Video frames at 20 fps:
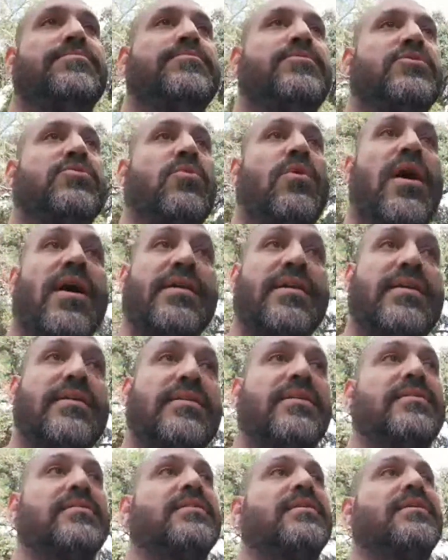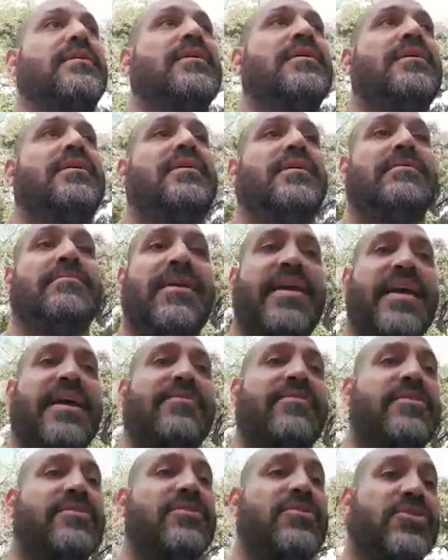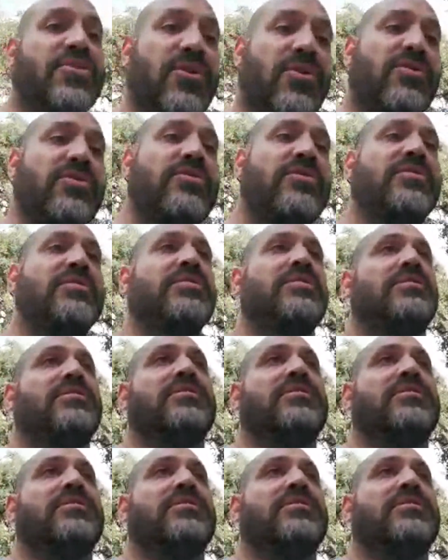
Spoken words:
swatted, and he may have concerns.